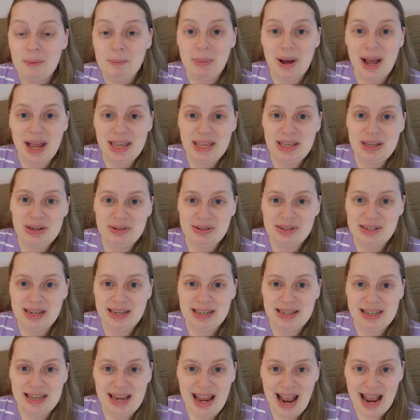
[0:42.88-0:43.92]
by
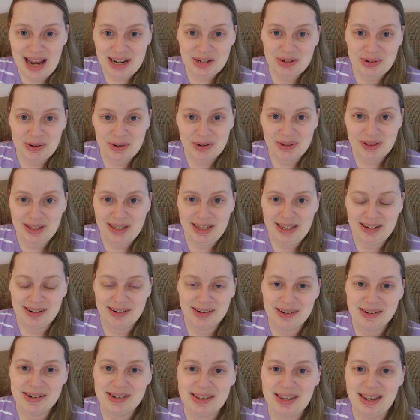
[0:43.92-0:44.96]
using natural
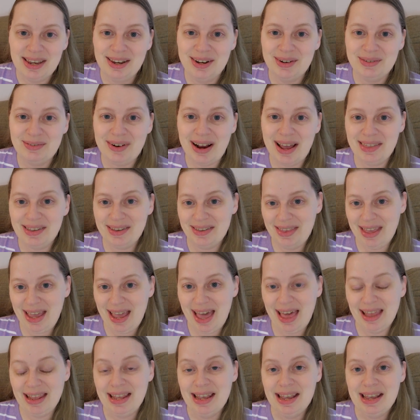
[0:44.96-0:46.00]
cleaners rather
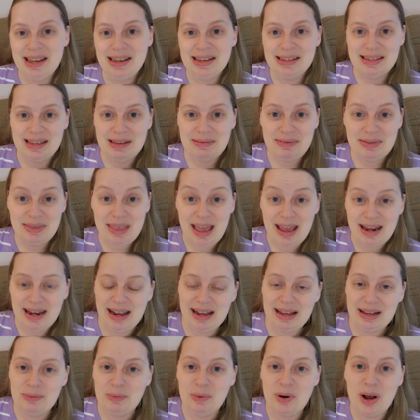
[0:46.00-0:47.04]
than
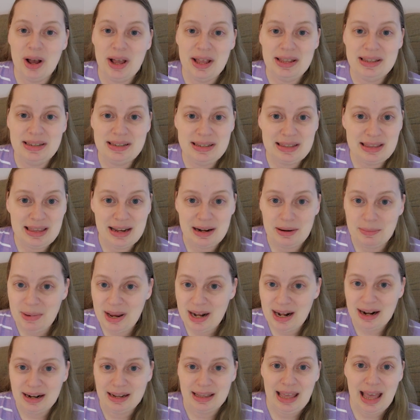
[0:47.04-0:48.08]
synthetic ones that are
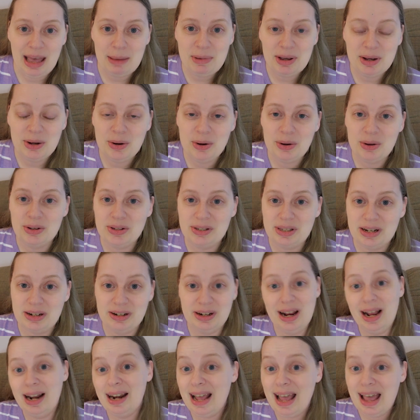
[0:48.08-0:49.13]
made out of chemicals that are
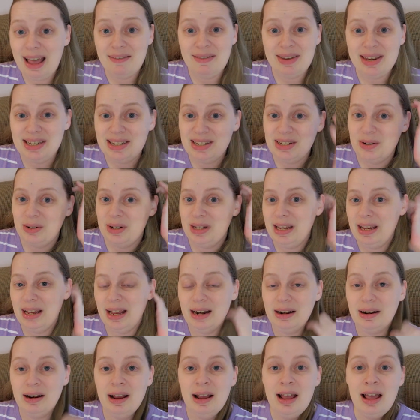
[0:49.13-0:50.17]
kind of heavy duty
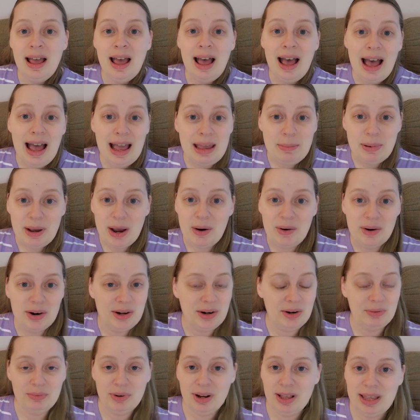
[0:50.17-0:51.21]
and high
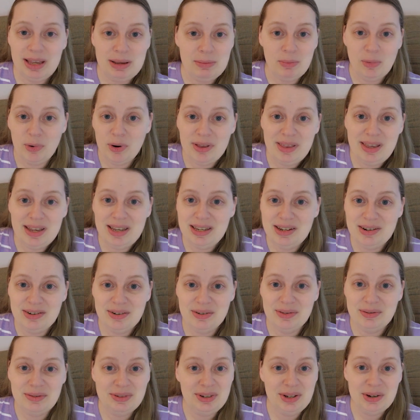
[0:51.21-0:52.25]
powered and really more than
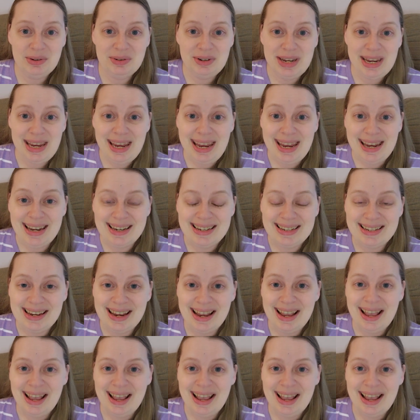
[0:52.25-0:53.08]
you need,